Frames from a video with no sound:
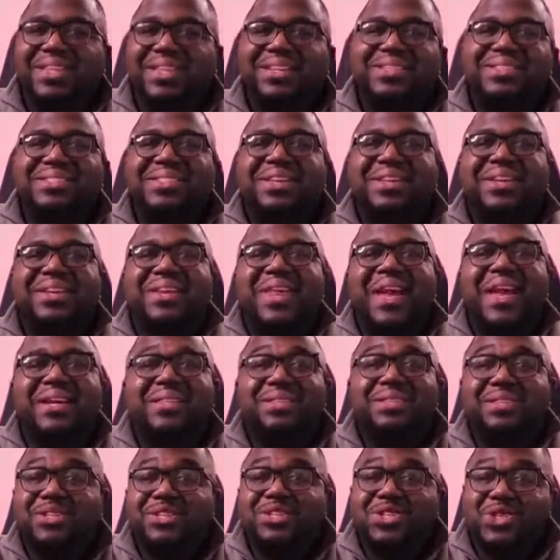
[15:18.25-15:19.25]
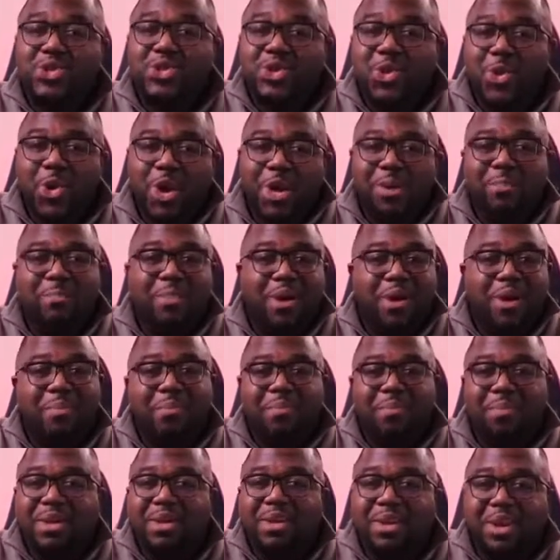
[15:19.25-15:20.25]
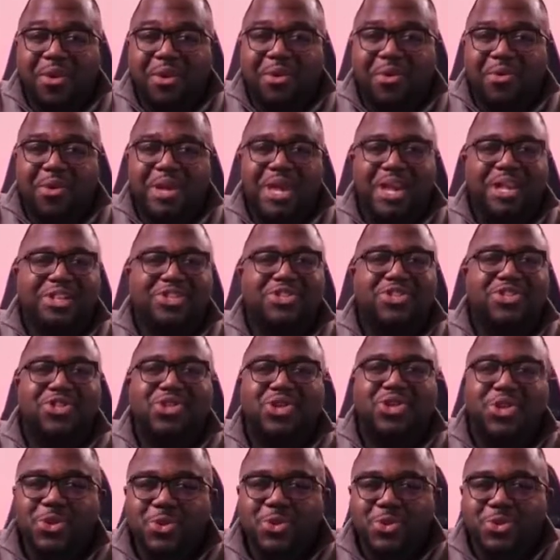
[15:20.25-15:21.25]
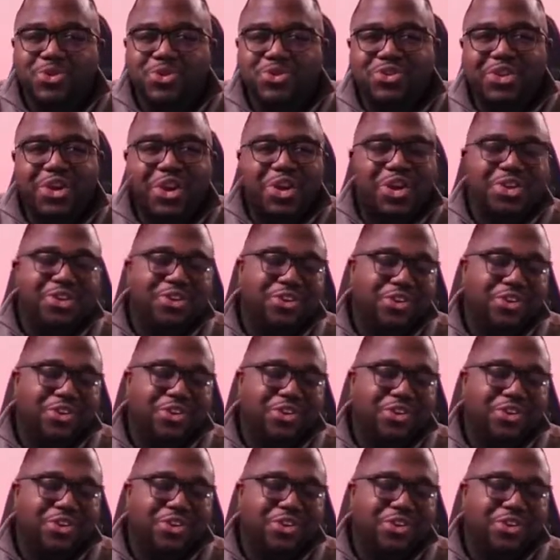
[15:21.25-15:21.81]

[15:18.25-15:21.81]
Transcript: then select the join button below and choose